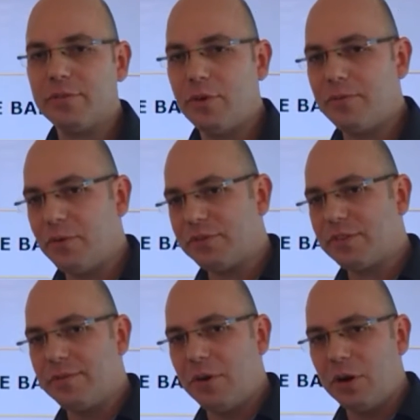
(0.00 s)
So
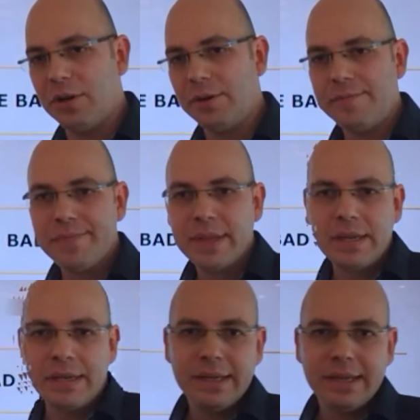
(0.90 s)
first of all,
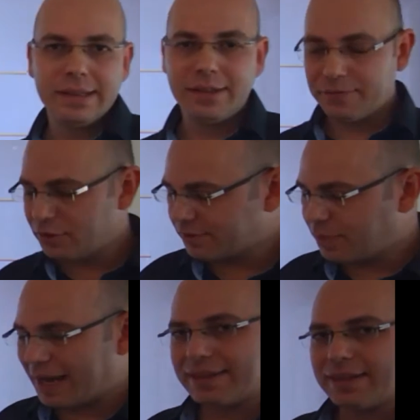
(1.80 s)
the
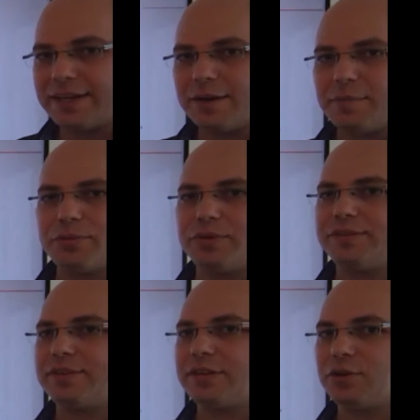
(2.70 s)
first bad thing about
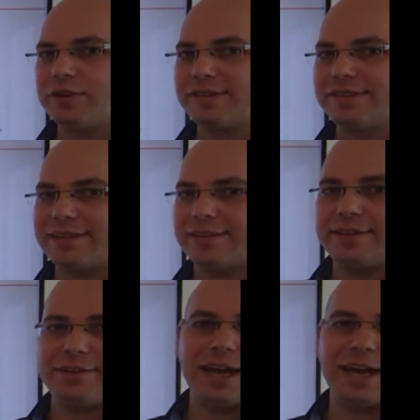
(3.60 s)
3D Secure is that